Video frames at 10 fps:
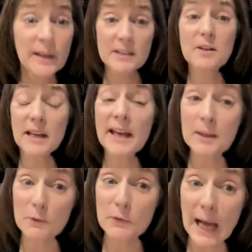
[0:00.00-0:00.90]
He's the king
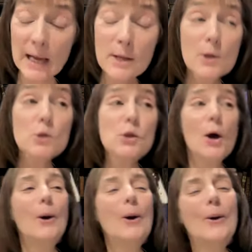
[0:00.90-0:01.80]
of that.
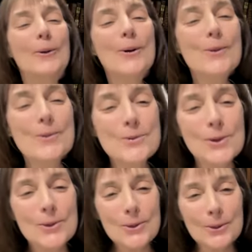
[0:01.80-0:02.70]
So
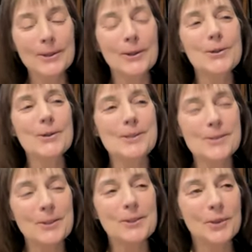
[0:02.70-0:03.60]
you can
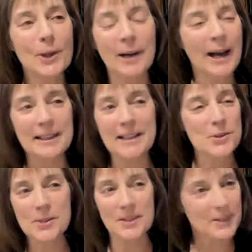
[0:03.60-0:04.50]
start to feel bad. And he's
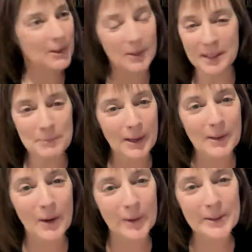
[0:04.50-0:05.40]
just going to say, you keep on
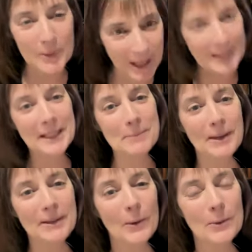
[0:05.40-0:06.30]
going. You got to keep
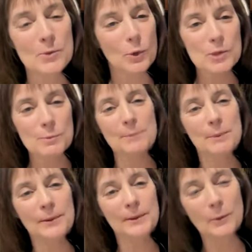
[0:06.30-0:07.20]
on going. There's worse
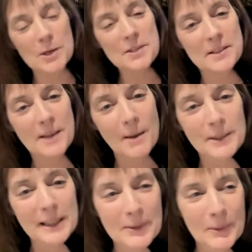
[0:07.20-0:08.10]
people, worse things
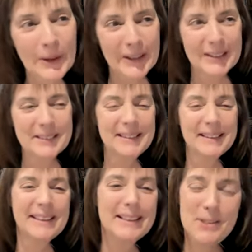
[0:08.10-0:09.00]
happening in the world.
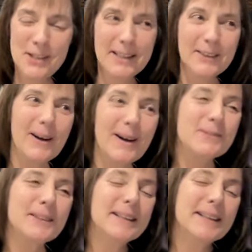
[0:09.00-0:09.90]
Shake it off.
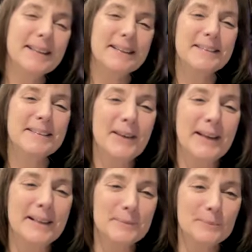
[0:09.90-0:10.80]
So, yeah.